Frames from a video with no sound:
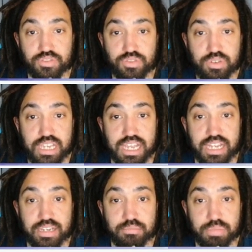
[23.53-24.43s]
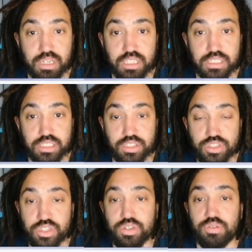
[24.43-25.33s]
3n plus
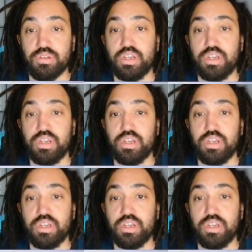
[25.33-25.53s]
2.